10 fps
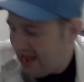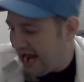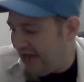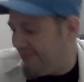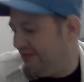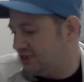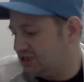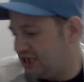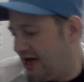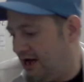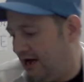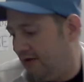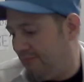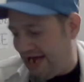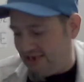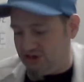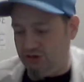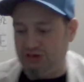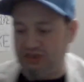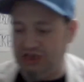And this, as
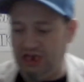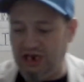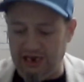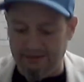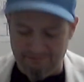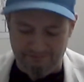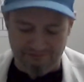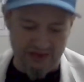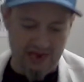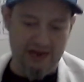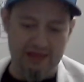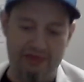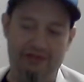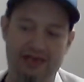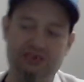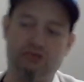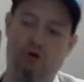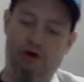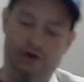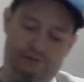you see, this
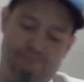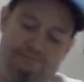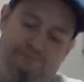one